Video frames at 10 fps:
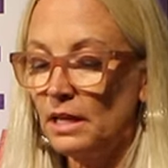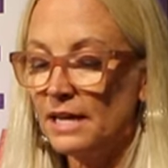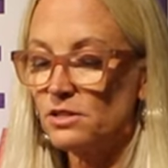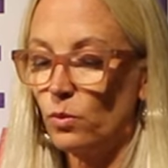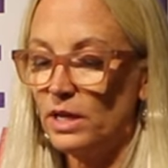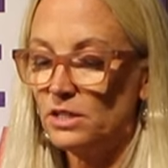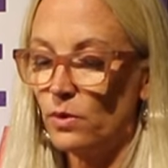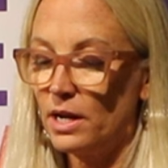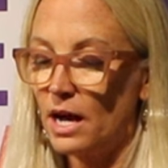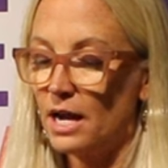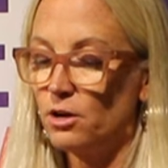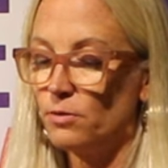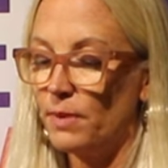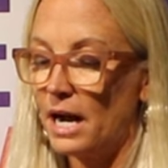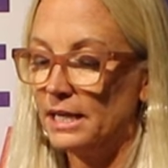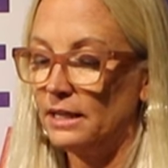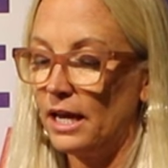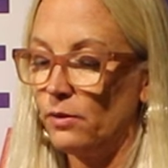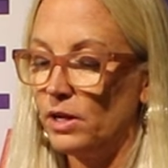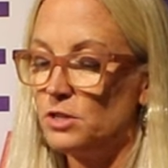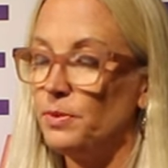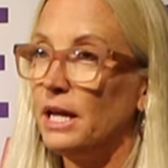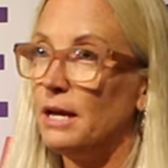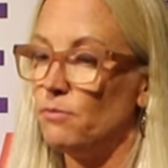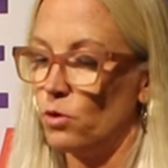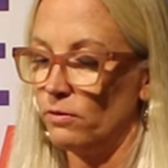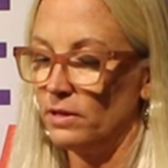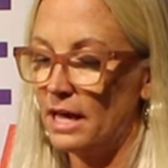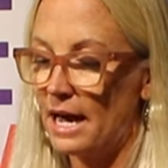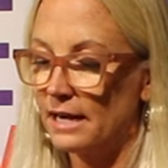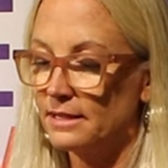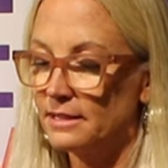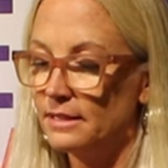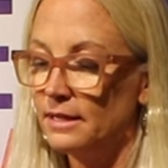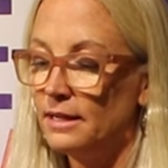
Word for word: As the weeks went on, her body language became more relaxed.